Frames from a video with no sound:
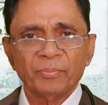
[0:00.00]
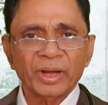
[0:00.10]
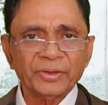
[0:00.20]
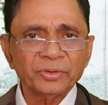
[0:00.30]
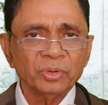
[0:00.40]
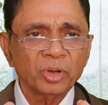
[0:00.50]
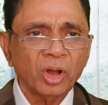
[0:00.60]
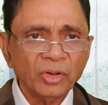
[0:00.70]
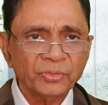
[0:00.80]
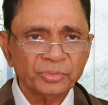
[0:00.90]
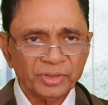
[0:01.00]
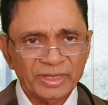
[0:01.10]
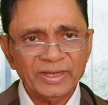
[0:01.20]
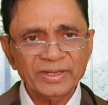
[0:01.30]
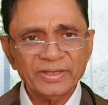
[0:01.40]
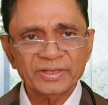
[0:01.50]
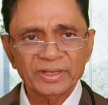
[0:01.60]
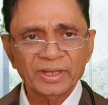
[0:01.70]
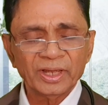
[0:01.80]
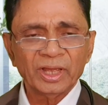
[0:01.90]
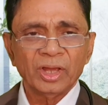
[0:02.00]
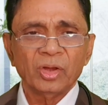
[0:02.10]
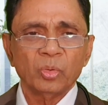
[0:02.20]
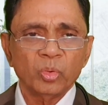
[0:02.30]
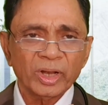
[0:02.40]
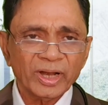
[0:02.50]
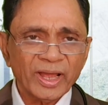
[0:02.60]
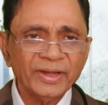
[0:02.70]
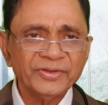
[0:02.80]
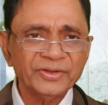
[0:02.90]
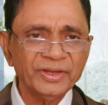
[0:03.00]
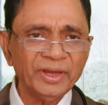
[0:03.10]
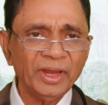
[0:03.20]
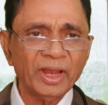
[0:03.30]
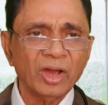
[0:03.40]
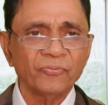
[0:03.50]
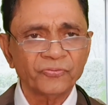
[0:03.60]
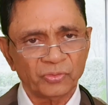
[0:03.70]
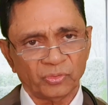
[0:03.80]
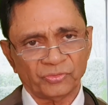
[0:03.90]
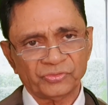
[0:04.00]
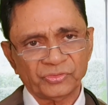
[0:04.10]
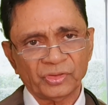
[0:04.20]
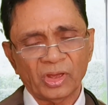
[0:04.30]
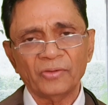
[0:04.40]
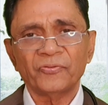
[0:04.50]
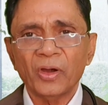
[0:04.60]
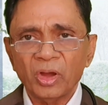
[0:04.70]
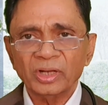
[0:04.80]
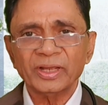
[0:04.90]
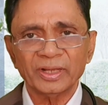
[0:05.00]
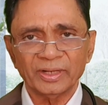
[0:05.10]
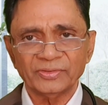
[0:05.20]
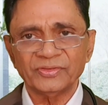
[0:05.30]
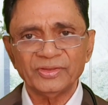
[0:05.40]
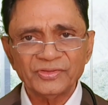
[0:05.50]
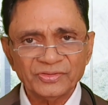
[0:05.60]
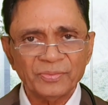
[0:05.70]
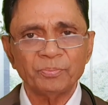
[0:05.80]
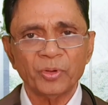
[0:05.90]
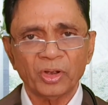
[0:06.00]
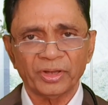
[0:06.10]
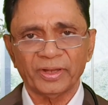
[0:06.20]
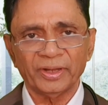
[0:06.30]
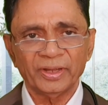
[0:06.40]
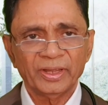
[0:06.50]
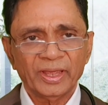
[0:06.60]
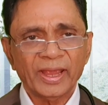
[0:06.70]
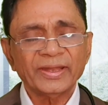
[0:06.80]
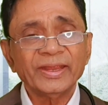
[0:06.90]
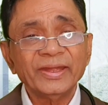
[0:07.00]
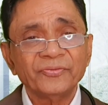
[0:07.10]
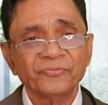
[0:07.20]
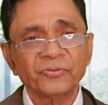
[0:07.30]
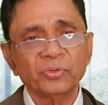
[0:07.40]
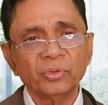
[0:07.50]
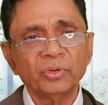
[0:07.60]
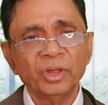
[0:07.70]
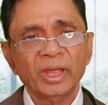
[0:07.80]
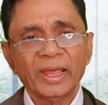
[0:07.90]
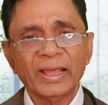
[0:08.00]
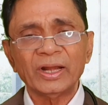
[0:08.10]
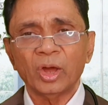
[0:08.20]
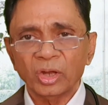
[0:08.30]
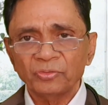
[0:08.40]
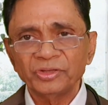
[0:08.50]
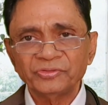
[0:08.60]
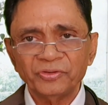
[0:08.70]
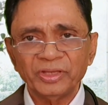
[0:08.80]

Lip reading: But you got to eat variety of fruits of all colors. This is important. And eat fruit along with